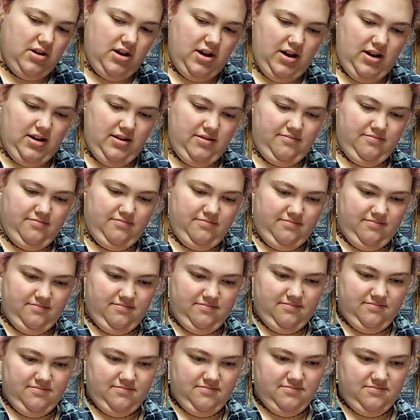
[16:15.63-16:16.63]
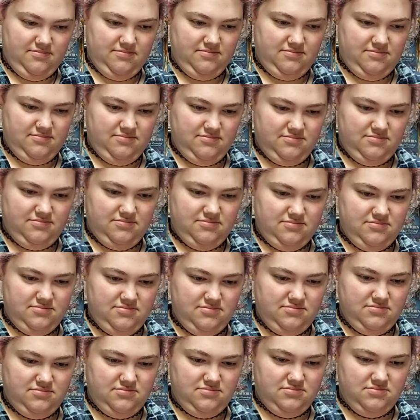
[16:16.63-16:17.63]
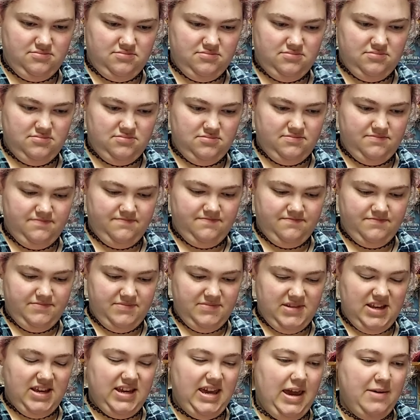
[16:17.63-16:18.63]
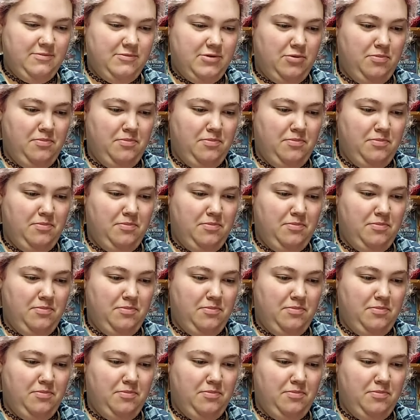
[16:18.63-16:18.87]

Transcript: Um, oh, came